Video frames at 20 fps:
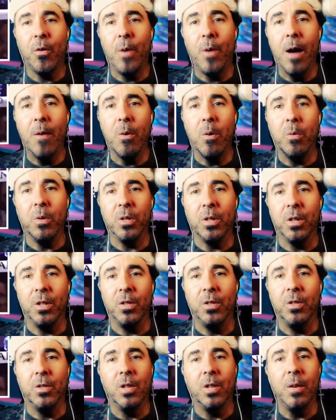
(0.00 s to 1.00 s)
Guerrero was
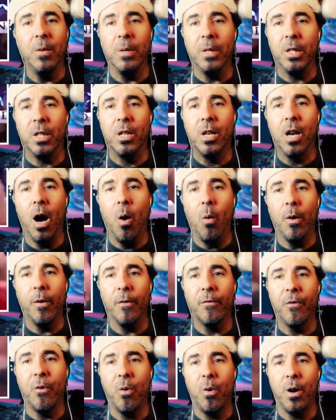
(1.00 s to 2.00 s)
he was going
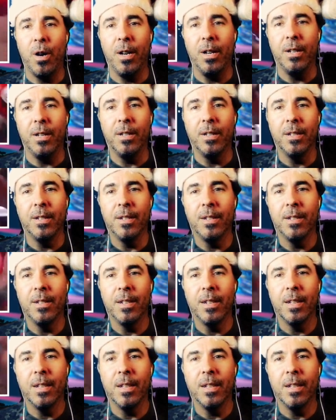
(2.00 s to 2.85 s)
for it